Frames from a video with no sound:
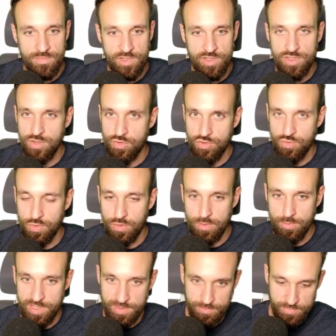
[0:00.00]
don't
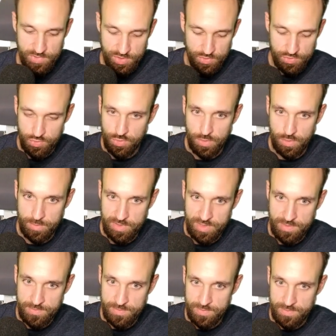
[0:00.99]
troll me,
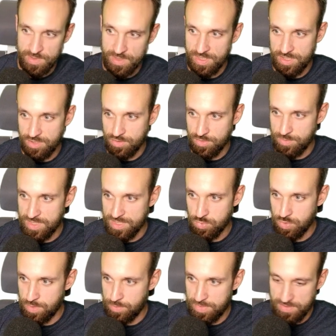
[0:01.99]
Don't
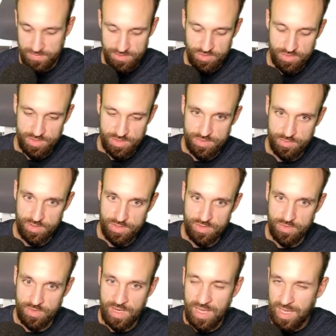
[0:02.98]
mess with me, Visual Studio
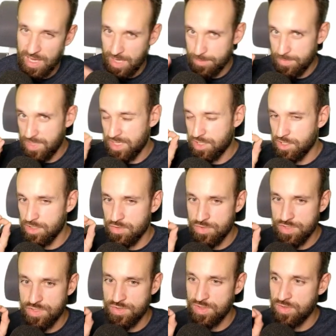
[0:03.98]
Code. I'm that
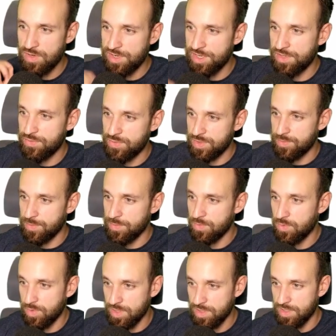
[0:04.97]
close to learning Vim,
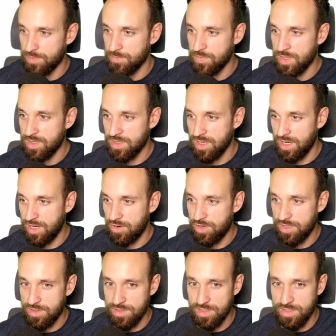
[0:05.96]
really. I heard an